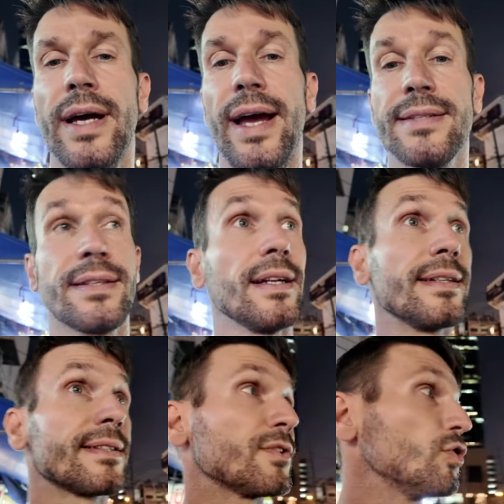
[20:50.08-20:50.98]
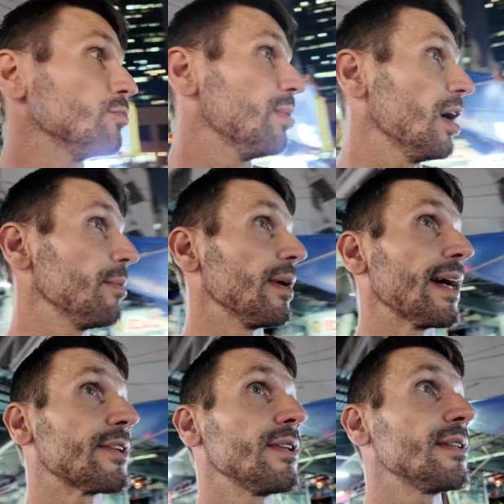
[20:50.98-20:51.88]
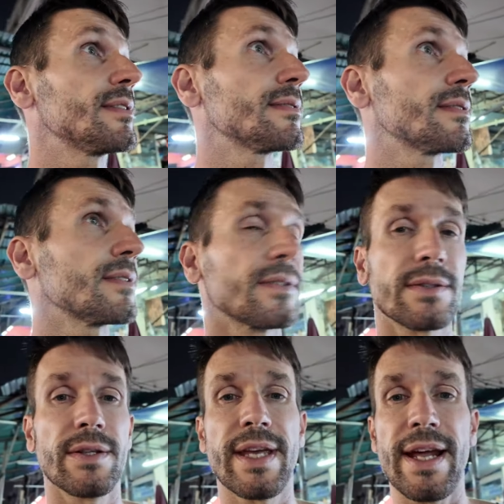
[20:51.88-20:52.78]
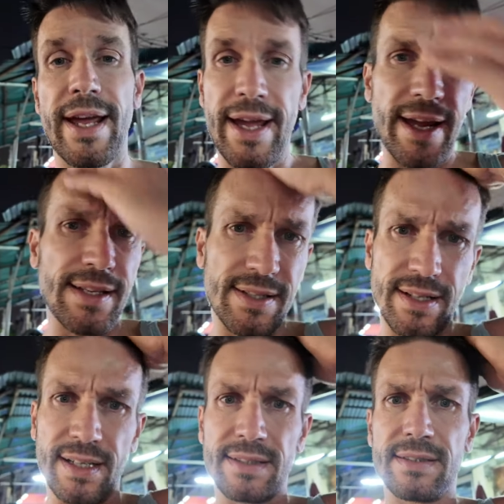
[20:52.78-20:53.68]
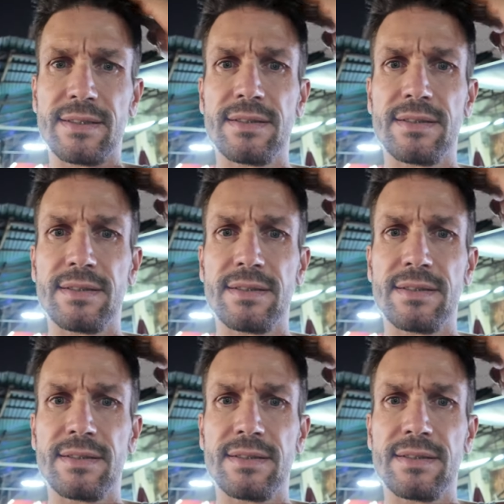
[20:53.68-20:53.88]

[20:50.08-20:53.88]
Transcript: hairstylists too, barber. I could, could get a haircut.